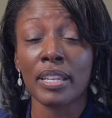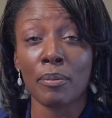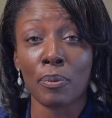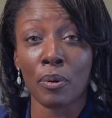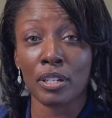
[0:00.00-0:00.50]

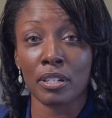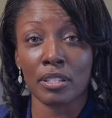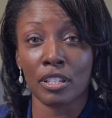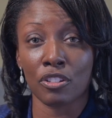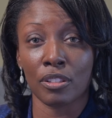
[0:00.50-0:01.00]
important
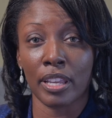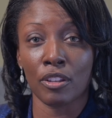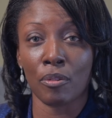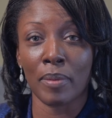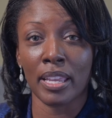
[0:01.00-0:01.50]
decision that
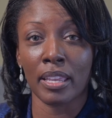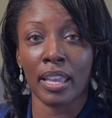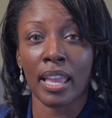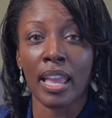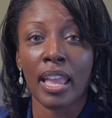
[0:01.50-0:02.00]
you're making,
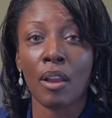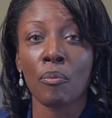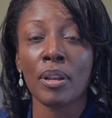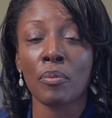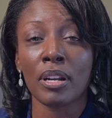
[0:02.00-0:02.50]
and
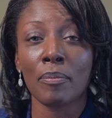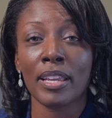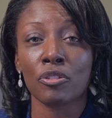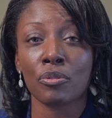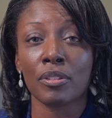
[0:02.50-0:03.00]
we want to make
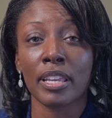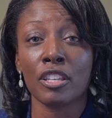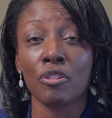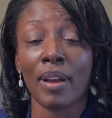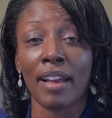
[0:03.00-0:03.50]
sure that
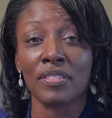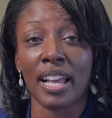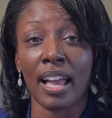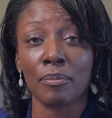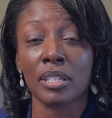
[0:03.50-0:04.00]
you have
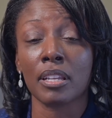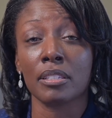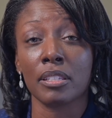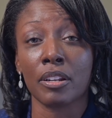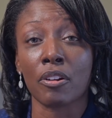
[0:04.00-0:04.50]
time to
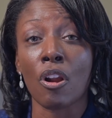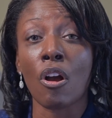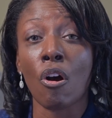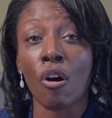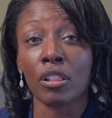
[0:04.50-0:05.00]
consider
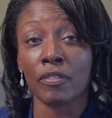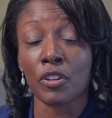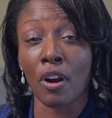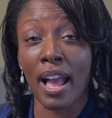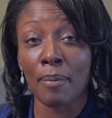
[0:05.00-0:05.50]
all of
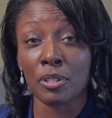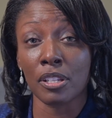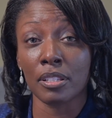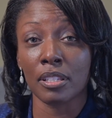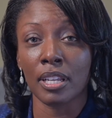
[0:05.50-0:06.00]
your
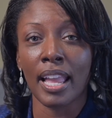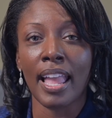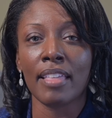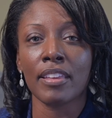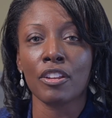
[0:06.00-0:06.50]
options
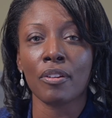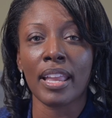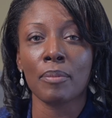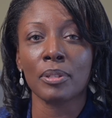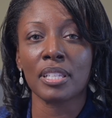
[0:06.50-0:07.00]
and that you're
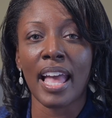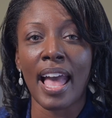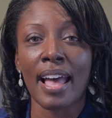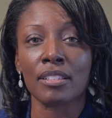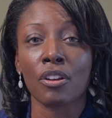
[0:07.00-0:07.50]
able to
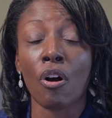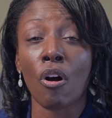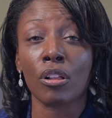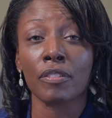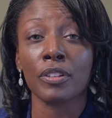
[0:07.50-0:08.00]
ask
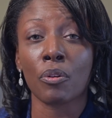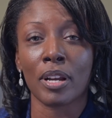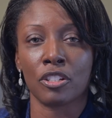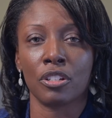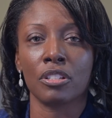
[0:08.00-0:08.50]
all of the
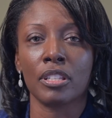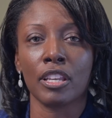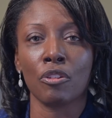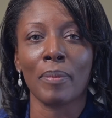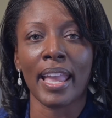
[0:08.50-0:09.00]
questions that
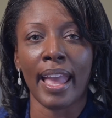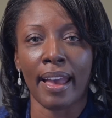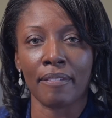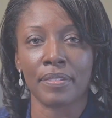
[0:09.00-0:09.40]
you may have.